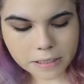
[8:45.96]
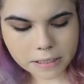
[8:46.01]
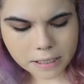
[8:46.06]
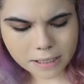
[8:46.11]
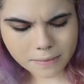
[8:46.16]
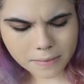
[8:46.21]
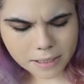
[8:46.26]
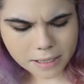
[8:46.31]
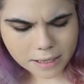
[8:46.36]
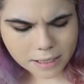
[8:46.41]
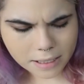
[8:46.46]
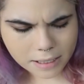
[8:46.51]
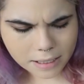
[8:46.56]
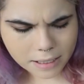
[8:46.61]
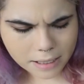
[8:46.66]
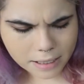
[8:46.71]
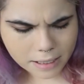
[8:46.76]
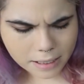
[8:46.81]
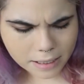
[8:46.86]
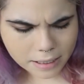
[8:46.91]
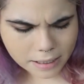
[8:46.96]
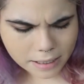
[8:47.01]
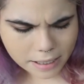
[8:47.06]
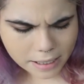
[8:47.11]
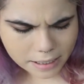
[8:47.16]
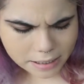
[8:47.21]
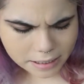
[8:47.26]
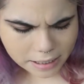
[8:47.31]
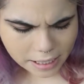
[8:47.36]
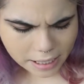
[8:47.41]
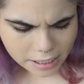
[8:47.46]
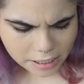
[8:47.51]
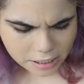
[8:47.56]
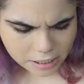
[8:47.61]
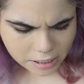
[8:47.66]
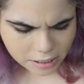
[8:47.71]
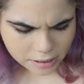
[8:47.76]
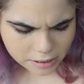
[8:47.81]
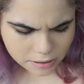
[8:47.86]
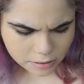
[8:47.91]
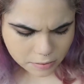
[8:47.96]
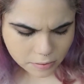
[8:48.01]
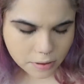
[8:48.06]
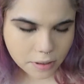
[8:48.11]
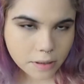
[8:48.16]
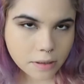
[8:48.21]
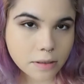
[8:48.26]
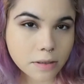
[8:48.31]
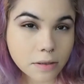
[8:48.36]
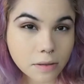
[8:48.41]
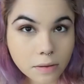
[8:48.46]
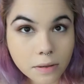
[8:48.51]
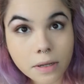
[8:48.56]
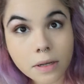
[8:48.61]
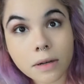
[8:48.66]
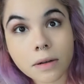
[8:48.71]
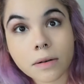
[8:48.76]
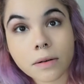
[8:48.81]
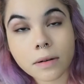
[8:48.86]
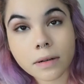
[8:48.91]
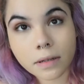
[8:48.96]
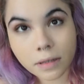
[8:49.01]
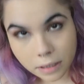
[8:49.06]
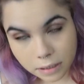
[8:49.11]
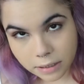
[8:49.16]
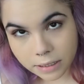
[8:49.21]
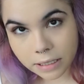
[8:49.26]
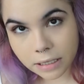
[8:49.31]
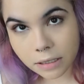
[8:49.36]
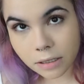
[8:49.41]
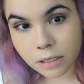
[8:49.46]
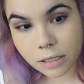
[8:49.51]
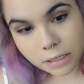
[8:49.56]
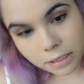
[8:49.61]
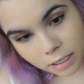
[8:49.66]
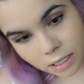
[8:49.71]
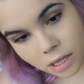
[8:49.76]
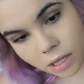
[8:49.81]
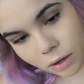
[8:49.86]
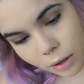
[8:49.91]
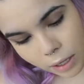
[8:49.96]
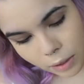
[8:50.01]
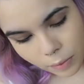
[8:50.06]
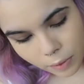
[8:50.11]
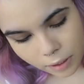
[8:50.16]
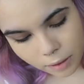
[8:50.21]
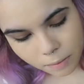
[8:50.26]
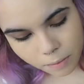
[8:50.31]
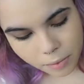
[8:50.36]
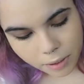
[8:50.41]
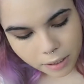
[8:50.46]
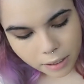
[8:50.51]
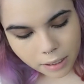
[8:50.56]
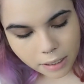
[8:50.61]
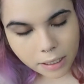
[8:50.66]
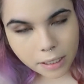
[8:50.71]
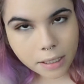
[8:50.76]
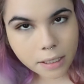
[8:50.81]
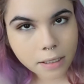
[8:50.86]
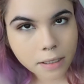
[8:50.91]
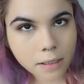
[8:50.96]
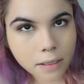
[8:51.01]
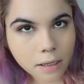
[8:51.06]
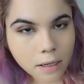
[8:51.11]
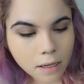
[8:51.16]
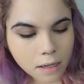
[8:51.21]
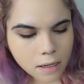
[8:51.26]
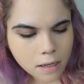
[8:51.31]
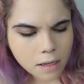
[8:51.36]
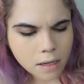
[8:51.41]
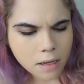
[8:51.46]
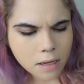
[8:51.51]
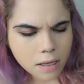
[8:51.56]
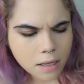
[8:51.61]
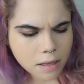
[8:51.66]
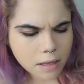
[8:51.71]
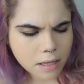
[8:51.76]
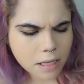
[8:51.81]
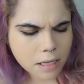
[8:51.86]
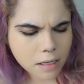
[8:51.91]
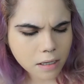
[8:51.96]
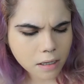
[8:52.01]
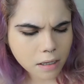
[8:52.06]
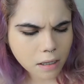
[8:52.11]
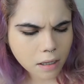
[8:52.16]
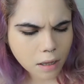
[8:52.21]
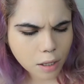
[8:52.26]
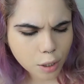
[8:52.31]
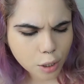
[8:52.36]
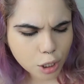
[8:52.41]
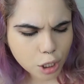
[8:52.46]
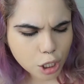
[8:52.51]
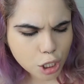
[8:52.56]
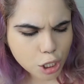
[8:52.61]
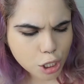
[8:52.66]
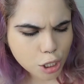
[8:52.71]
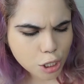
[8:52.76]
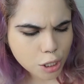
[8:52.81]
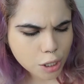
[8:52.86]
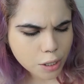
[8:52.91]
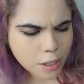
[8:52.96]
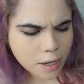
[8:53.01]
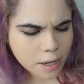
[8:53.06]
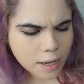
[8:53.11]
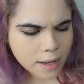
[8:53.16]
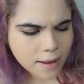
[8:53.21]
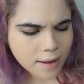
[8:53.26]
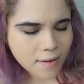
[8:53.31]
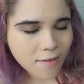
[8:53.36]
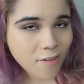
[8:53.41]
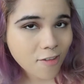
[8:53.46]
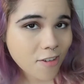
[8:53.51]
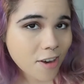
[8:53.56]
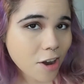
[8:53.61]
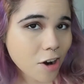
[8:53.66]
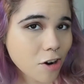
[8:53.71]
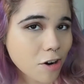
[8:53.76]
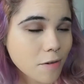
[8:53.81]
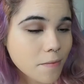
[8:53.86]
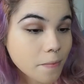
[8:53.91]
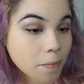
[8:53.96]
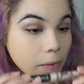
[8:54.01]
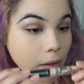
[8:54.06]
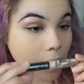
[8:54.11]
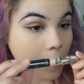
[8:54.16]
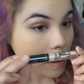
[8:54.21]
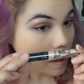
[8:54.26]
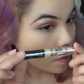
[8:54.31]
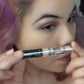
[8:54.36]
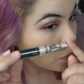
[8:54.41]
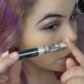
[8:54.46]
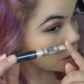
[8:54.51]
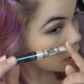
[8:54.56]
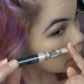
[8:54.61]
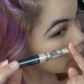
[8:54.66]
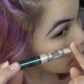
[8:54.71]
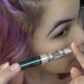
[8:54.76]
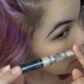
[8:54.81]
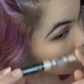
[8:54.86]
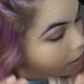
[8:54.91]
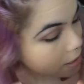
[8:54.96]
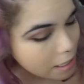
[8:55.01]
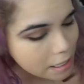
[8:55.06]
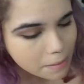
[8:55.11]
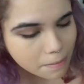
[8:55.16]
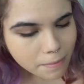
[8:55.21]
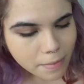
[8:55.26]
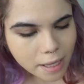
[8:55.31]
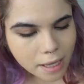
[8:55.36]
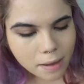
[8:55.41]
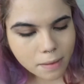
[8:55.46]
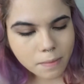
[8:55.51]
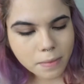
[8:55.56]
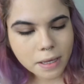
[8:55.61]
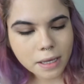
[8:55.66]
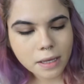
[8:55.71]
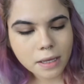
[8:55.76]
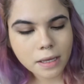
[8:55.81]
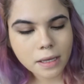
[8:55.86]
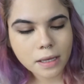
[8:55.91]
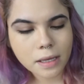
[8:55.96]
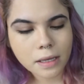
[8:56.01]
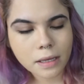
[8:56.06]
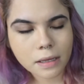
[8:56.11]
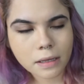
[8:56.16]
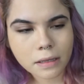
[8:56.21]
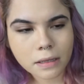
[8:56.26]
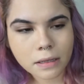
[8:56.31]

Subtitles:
gonna be the NYX HD Studio Concealer, just like the green one, but in the color Fair, which I think may be